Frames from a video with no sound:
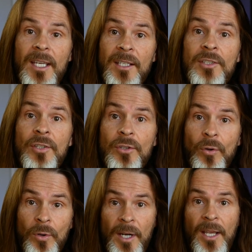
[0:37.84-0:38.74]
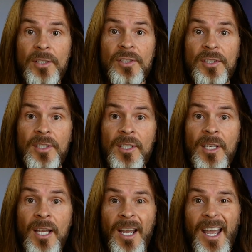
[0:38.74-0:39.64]
into your agency,
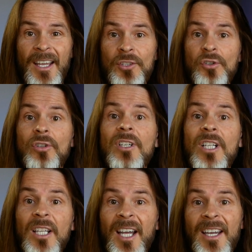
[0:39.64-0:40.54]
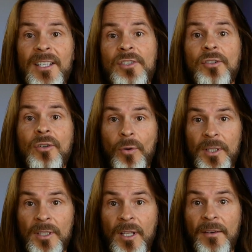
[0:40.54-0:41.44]
and your clients are going
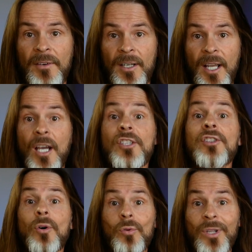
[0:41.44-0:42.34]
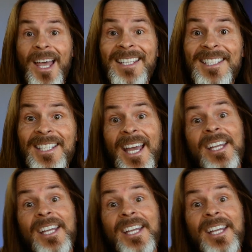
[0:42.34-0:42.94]
to love it. So let's